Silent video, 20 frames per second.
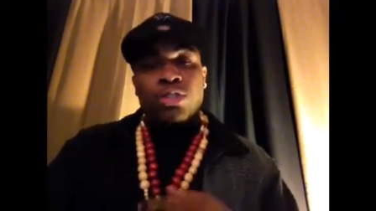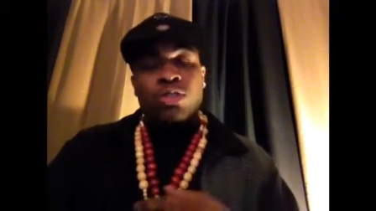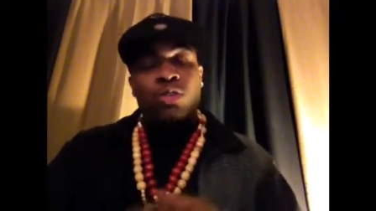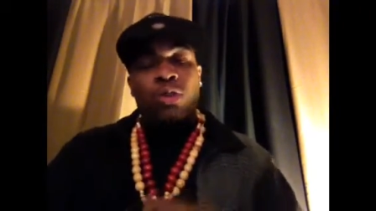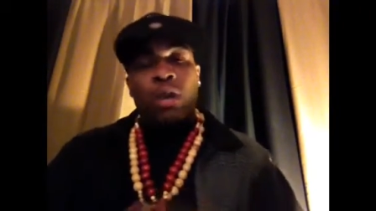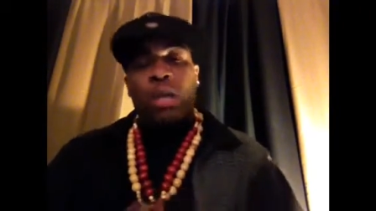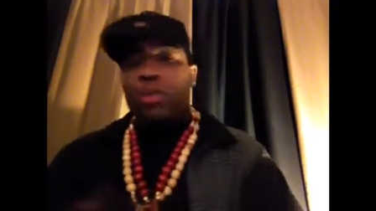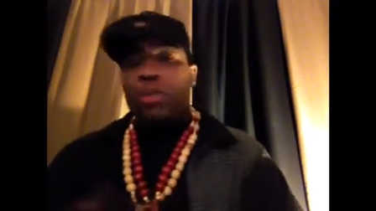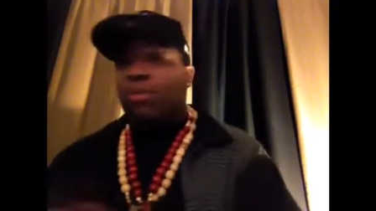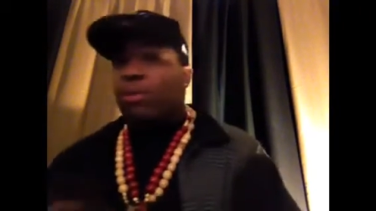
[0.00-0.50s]
you
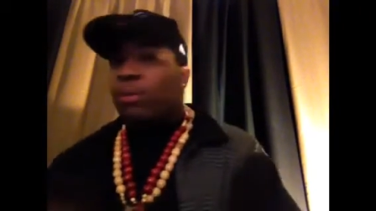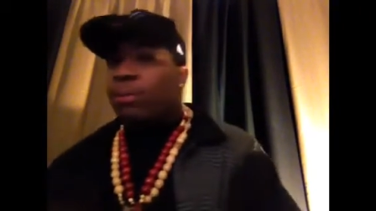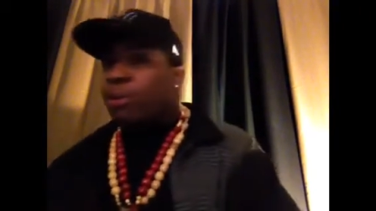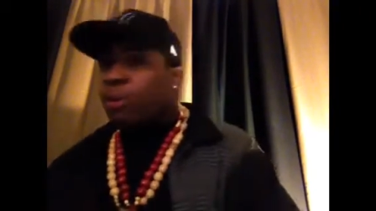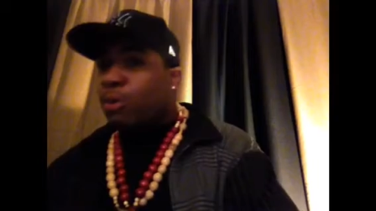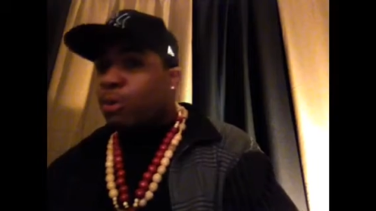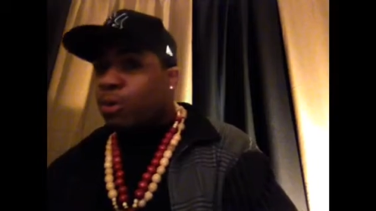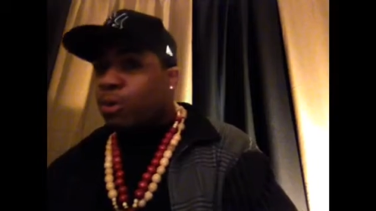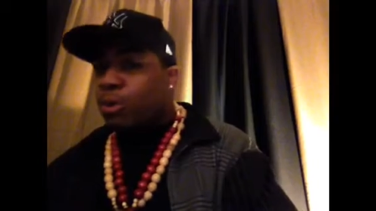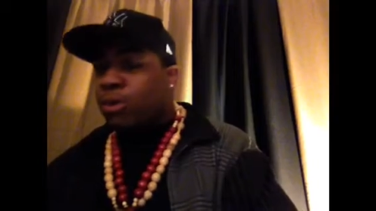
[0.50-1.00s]
know, I do the
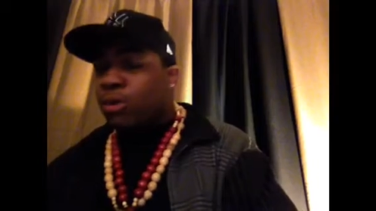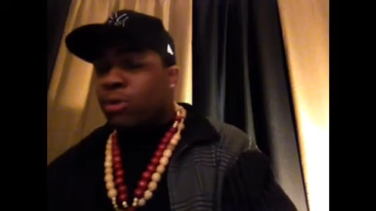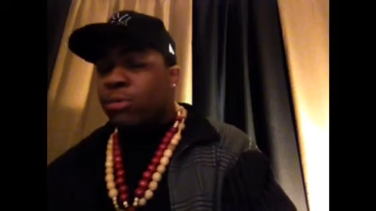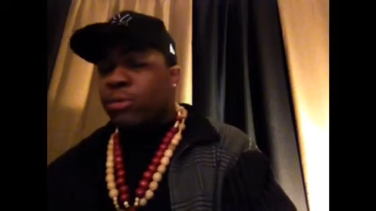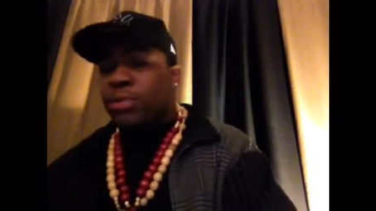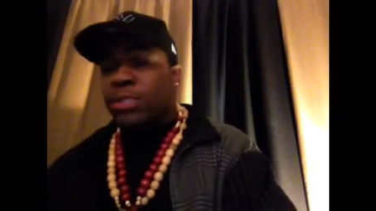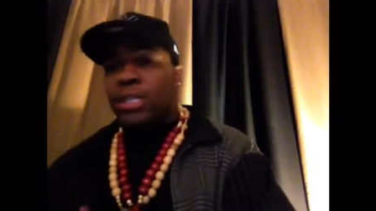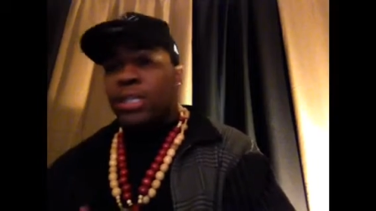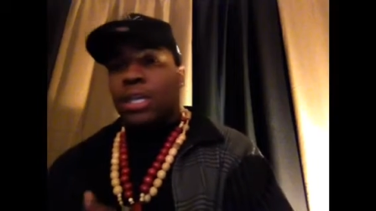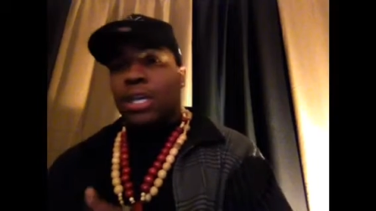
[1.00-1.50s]

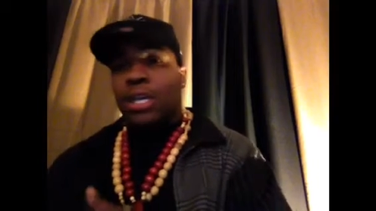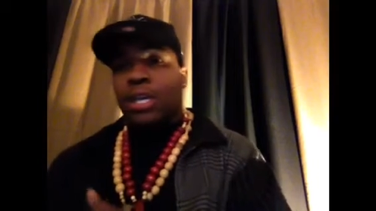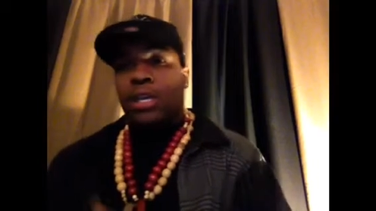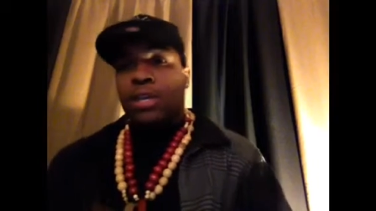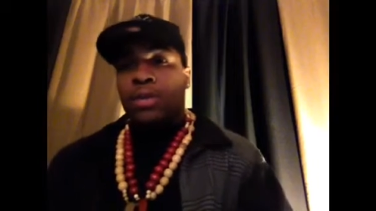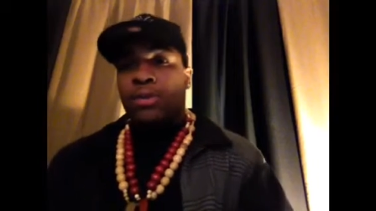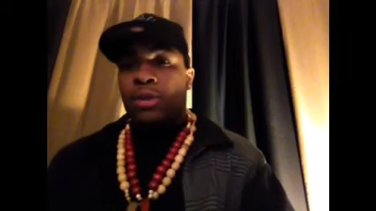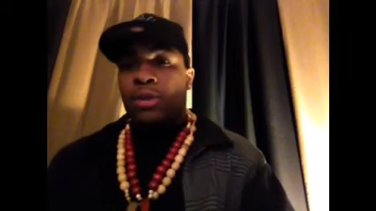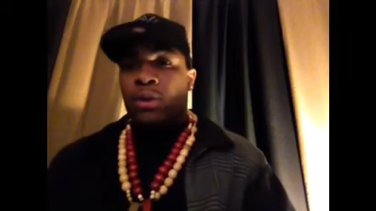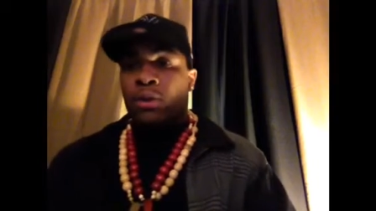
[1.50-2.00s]
poems,
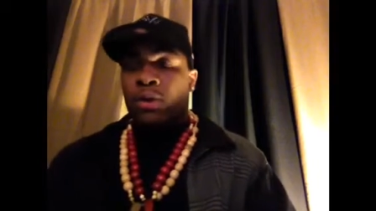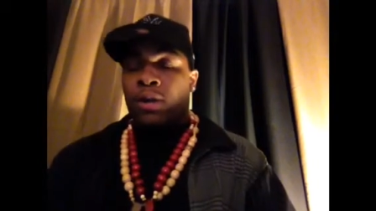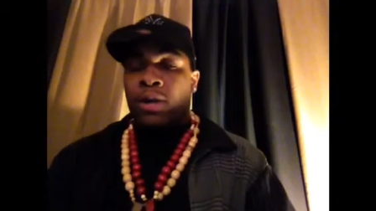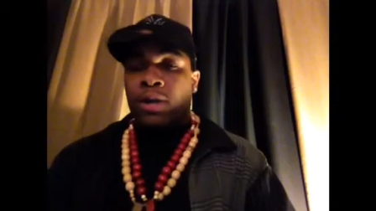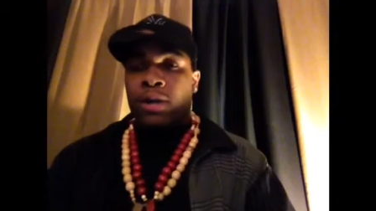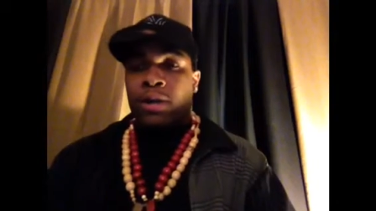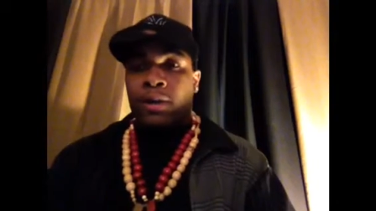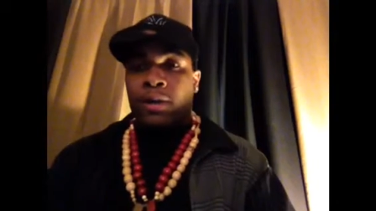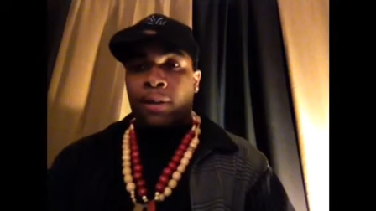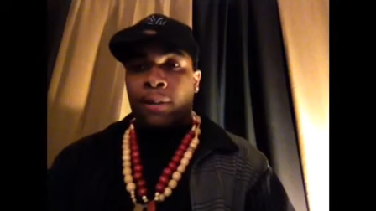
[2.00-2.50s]
you know,
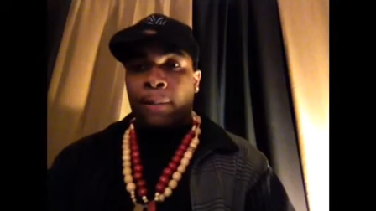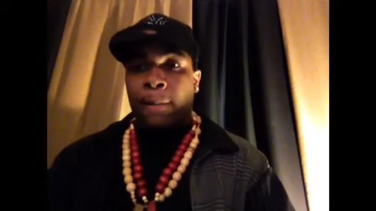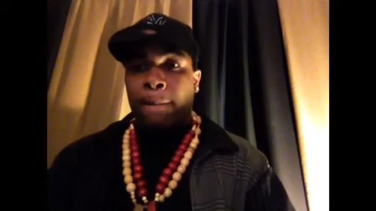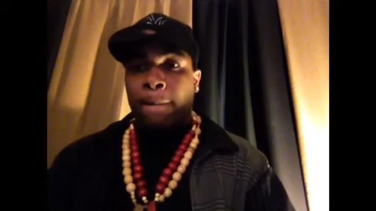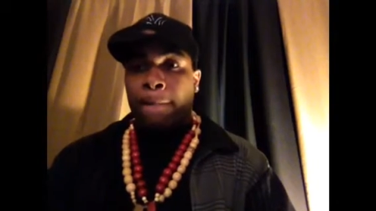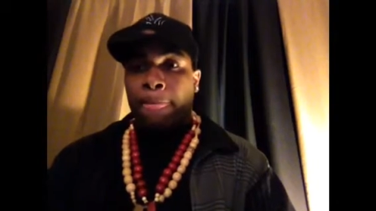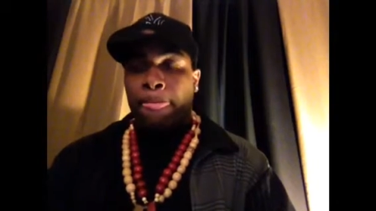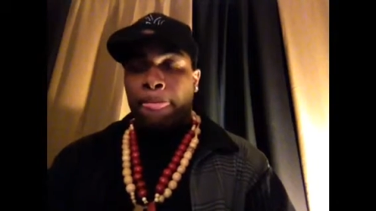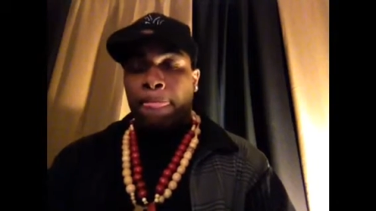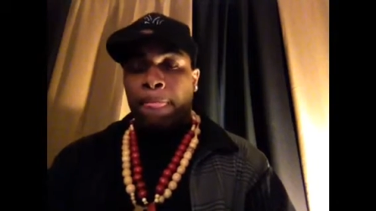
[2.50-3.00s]

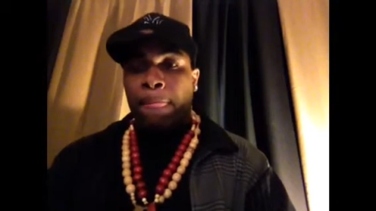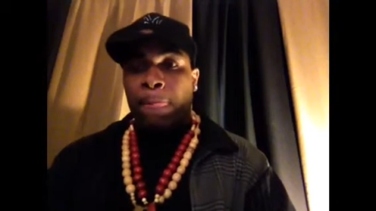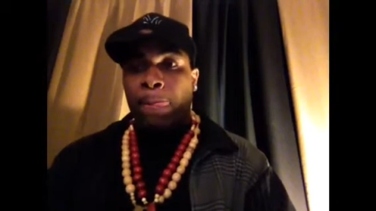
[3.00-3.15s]
um,